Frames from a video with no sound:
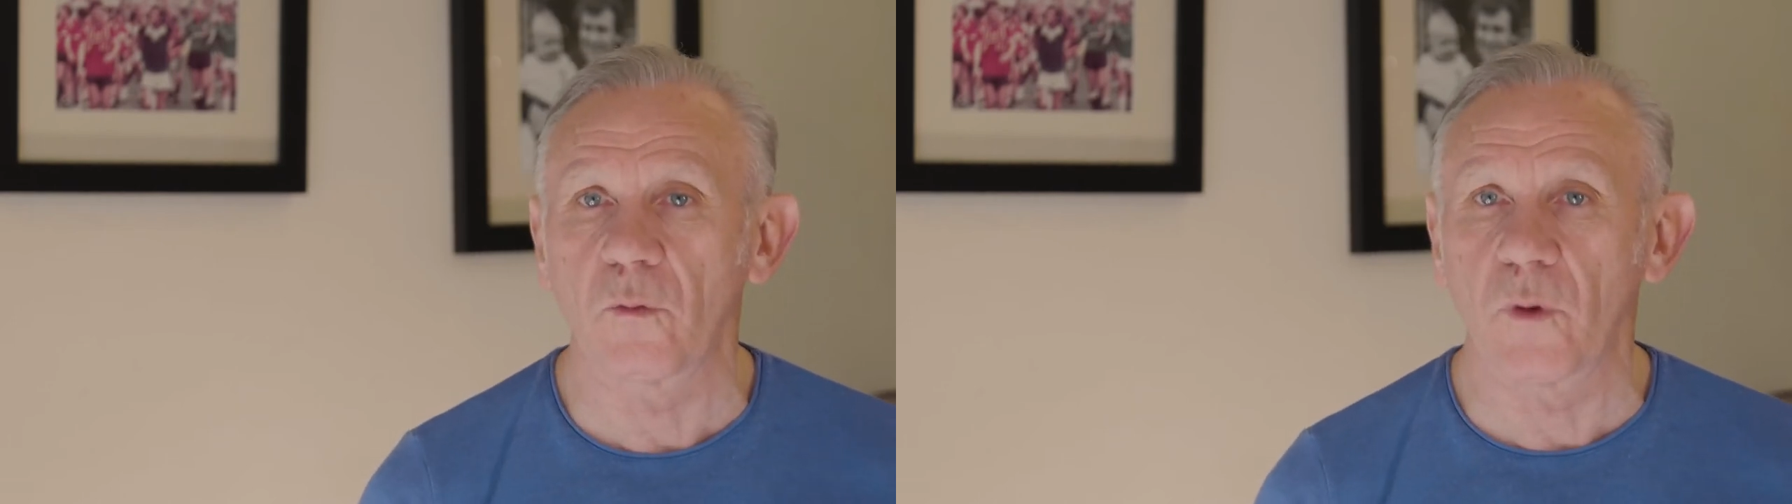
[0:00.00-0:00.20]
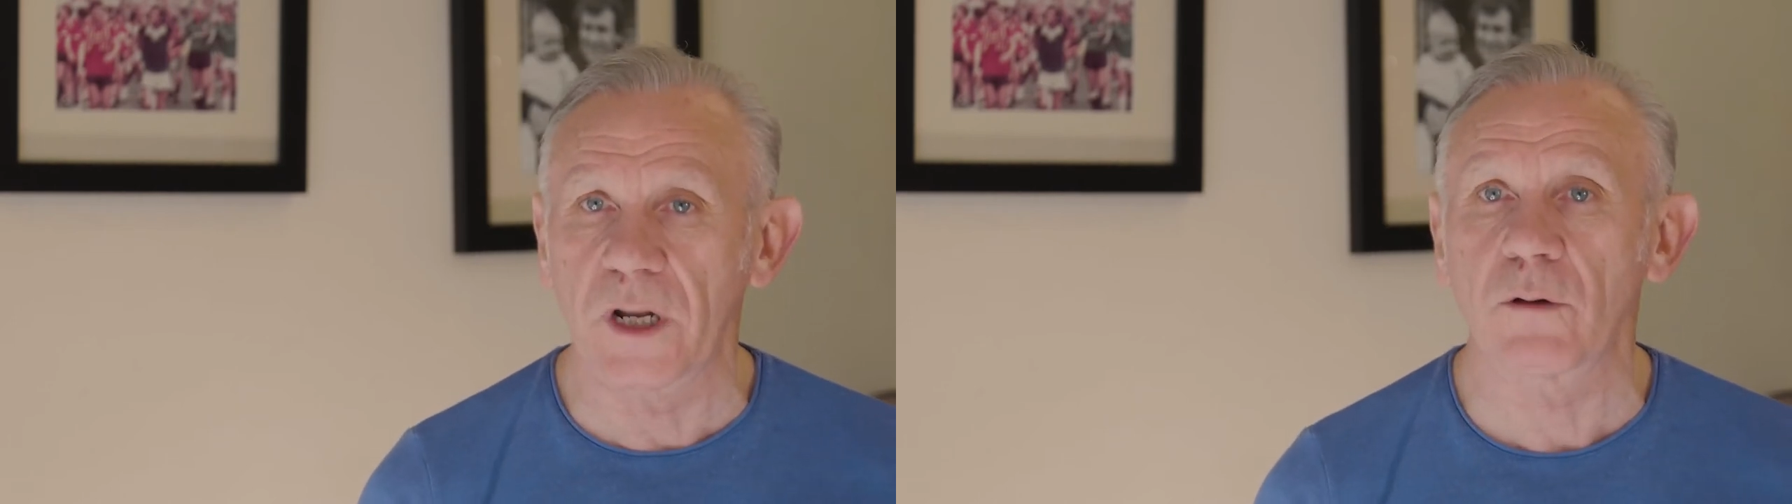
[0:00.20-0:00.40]

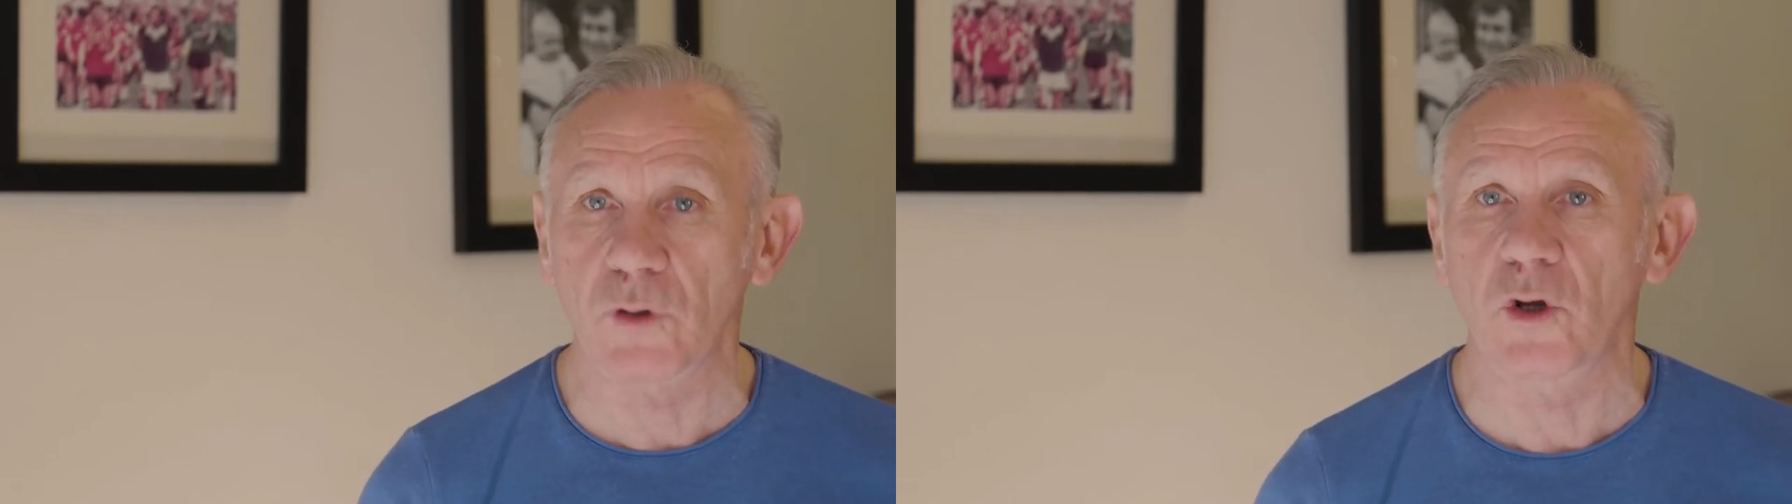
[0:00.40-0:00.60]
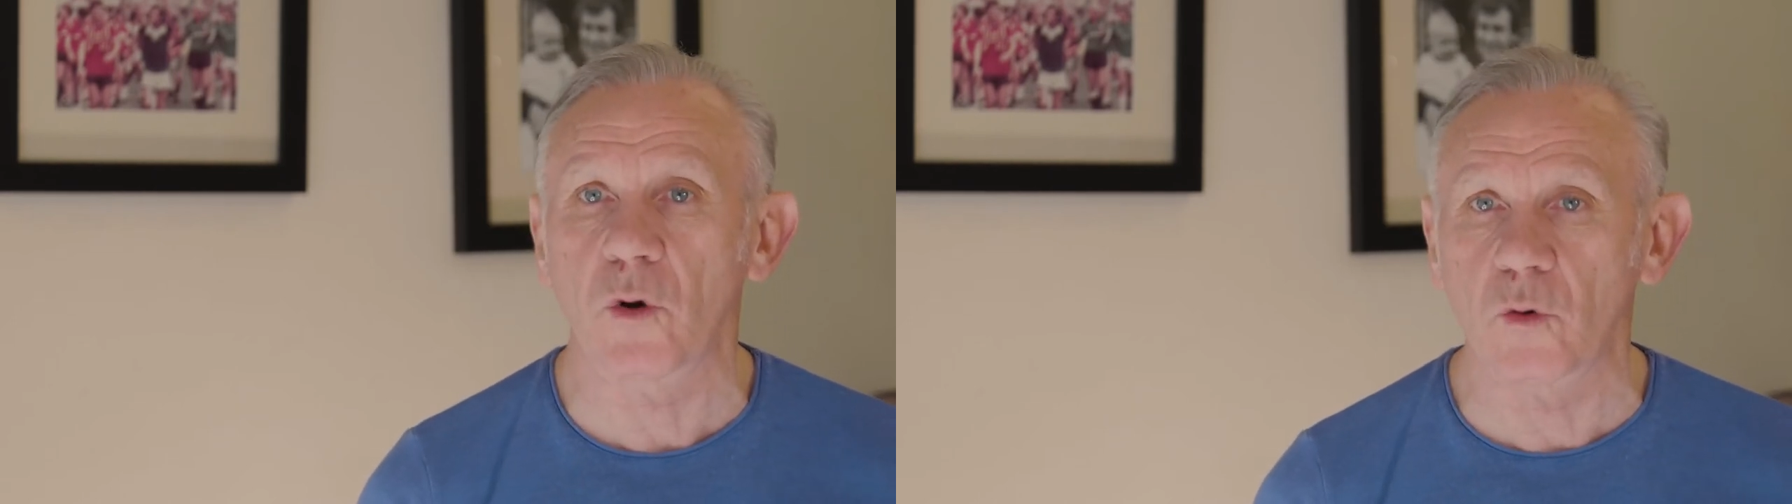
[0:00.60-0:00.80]
when I was
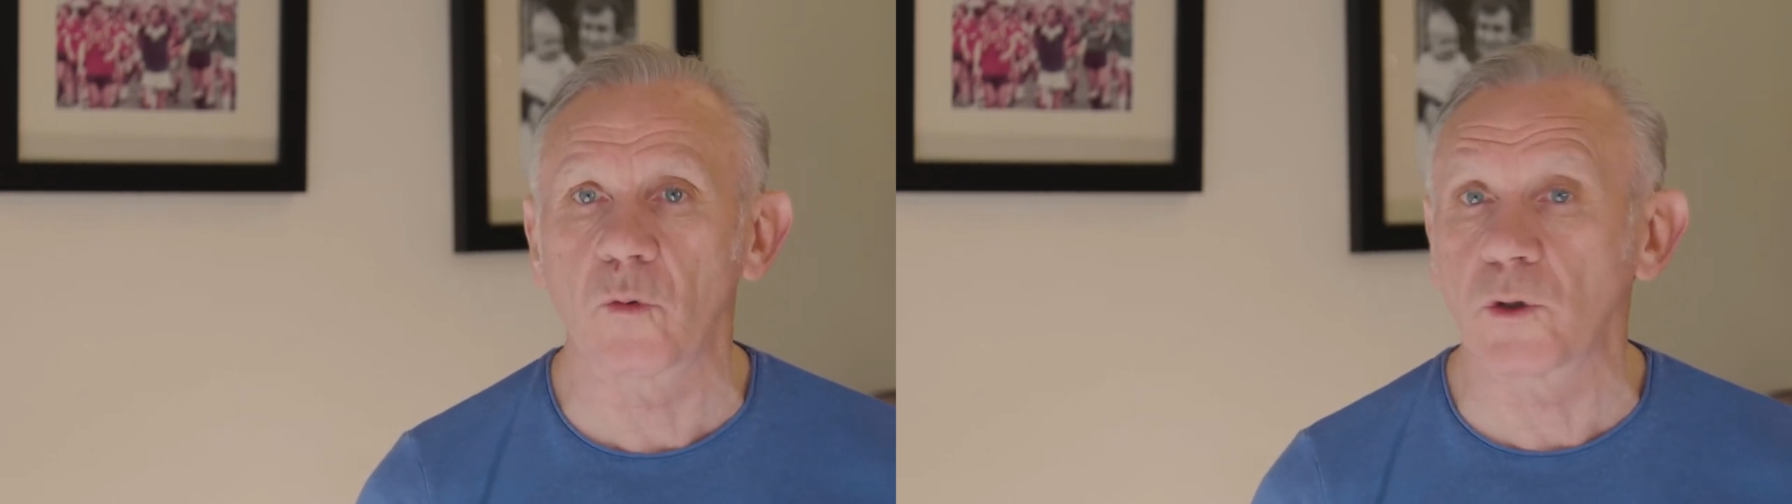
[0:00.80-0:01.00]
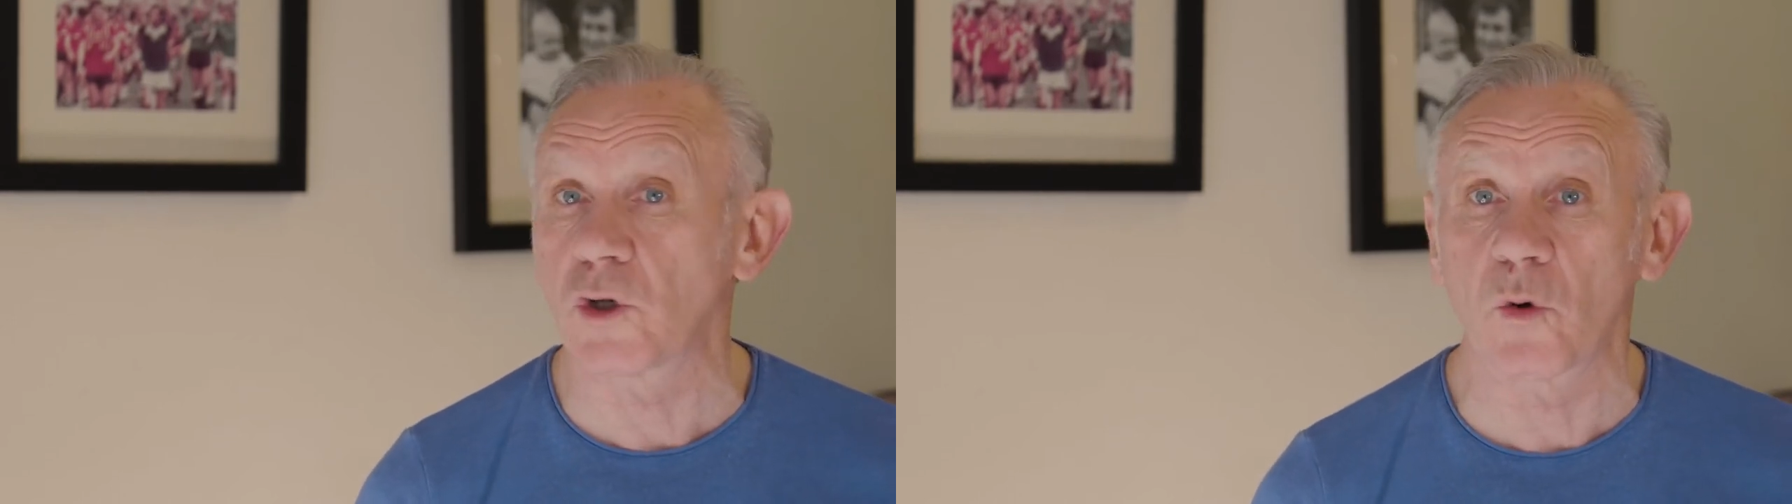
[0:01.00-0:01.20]
growing
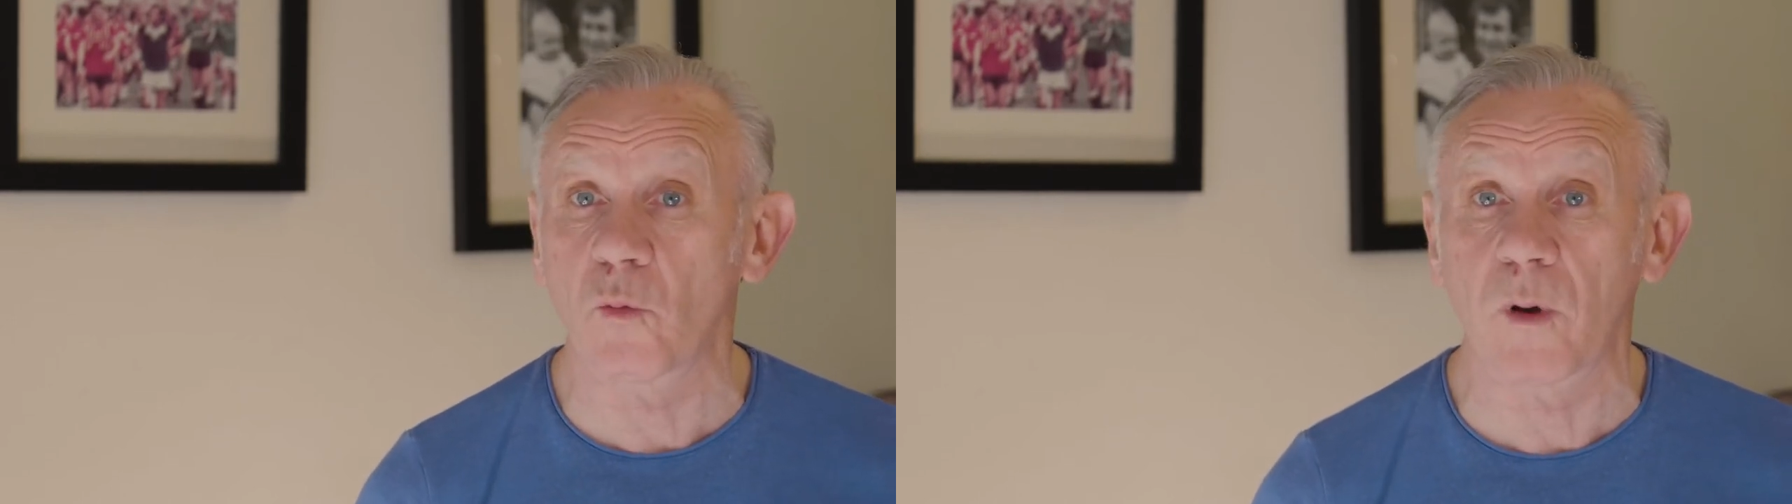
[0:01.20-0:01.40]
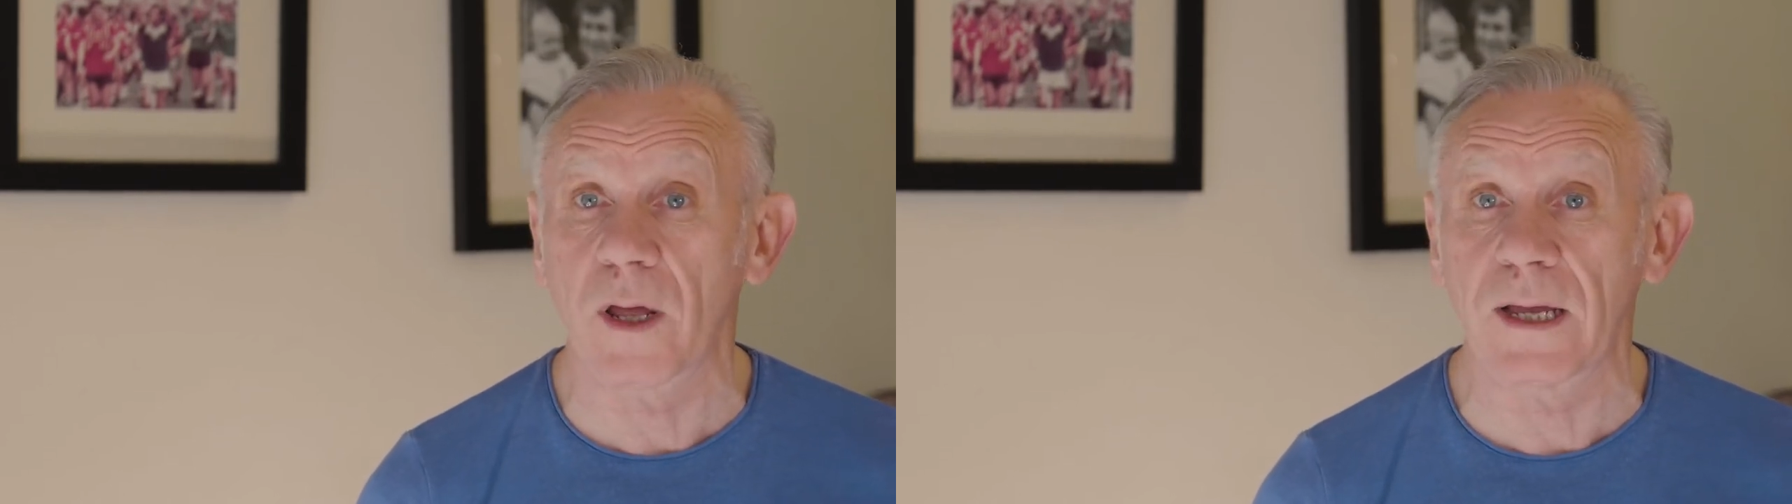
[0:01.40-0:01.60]
up as a young
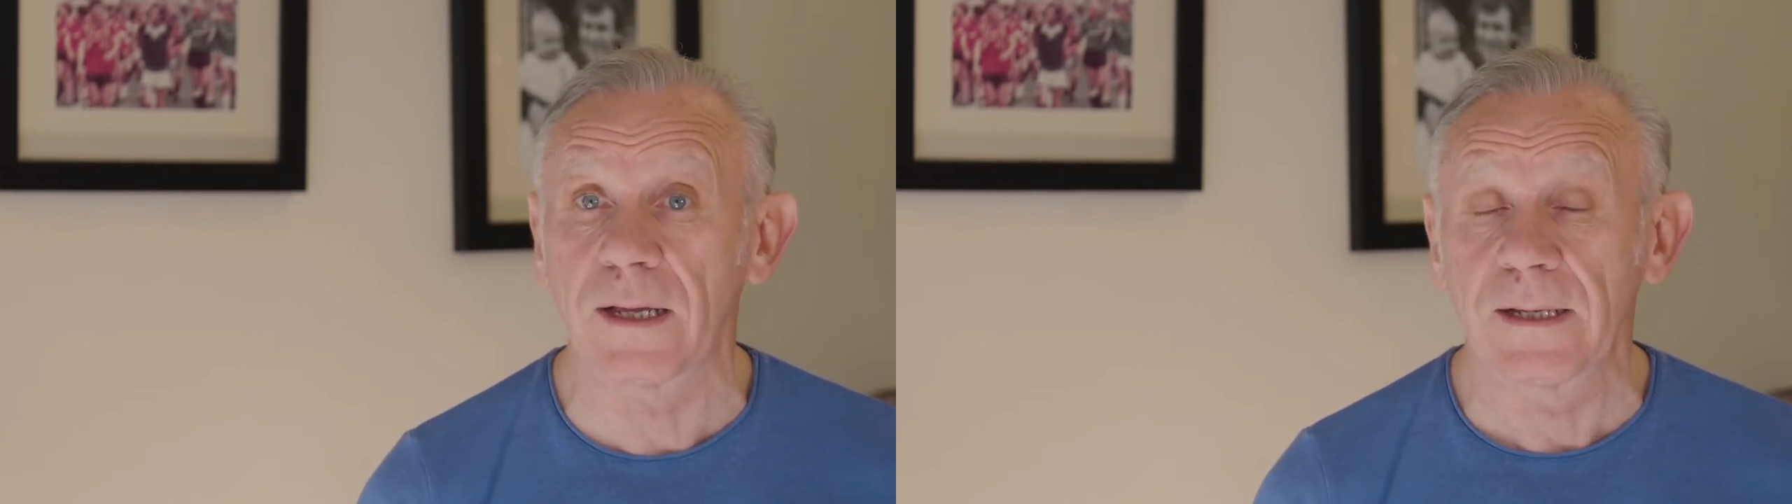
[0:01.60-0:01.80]
player.